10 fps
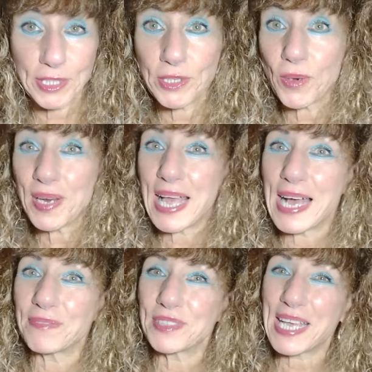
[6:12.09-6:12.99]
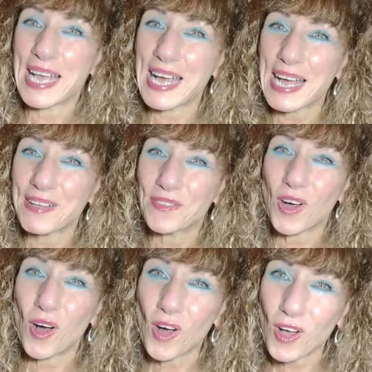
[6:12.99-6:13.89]
You don't have to have
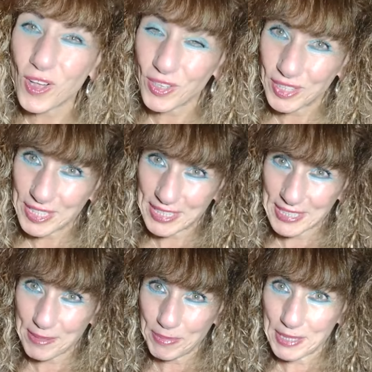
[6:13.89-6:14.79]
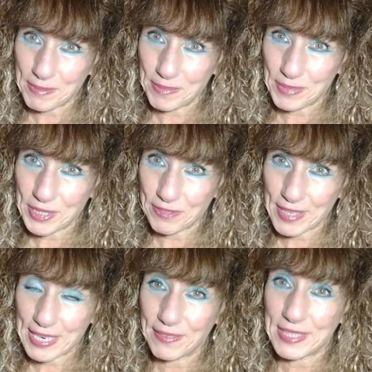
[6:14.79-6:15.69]
all the symptoms,
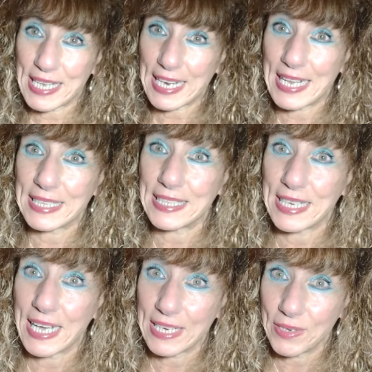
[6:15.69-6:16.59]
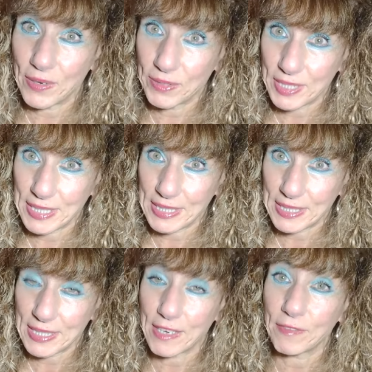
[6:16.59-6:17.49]
right, to get the
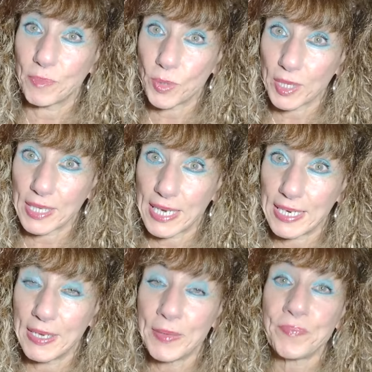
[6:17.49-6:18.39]
diagnosis of borderline.